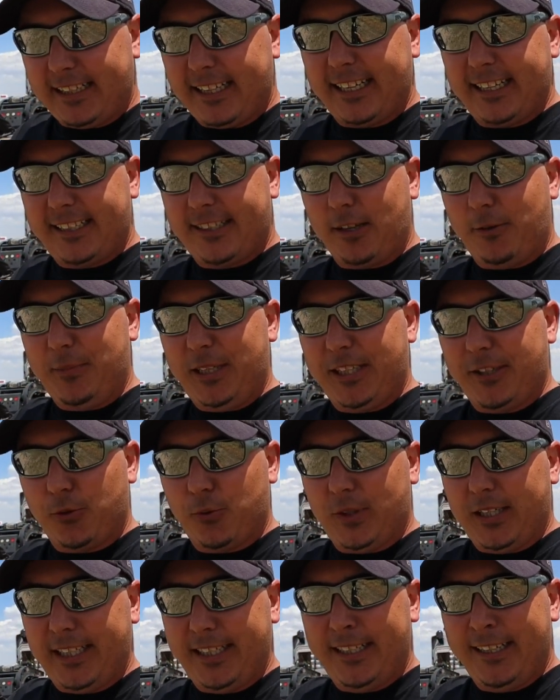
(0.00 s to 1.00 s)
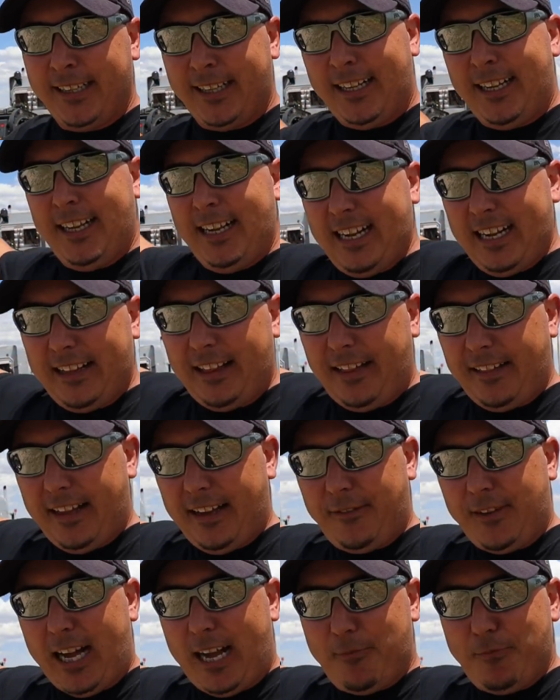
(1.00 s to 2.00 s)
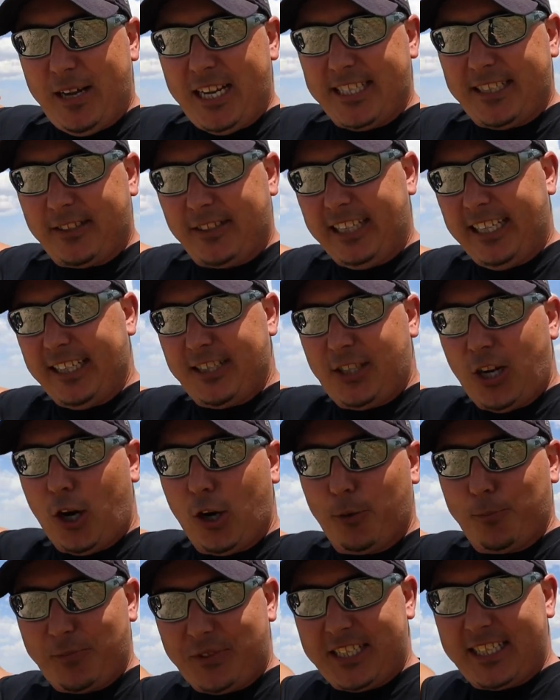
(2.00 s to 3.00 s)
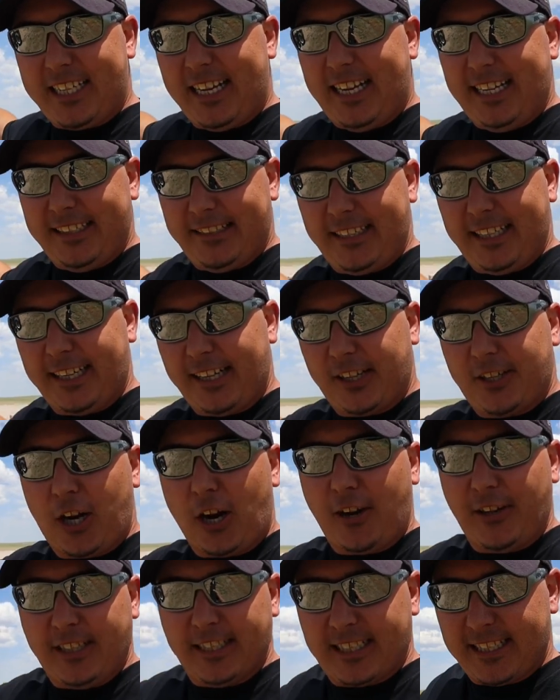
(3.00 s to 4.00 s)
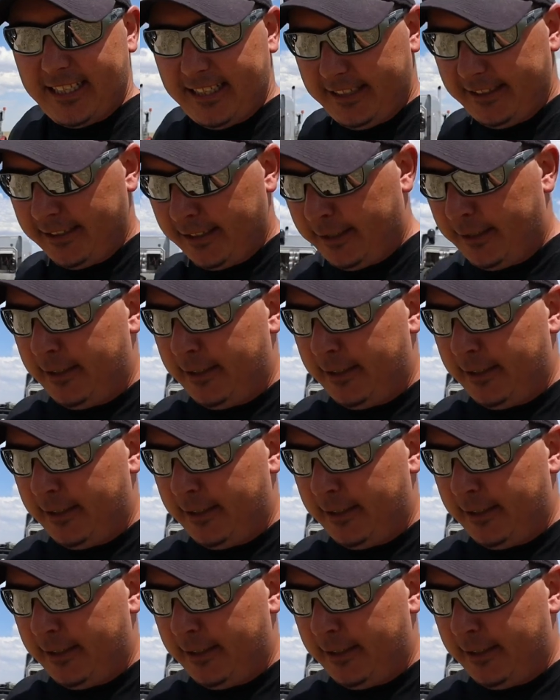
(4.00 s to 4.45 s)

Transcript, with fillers: They come either way. And then they've got basically a tarp side, like a curtain side,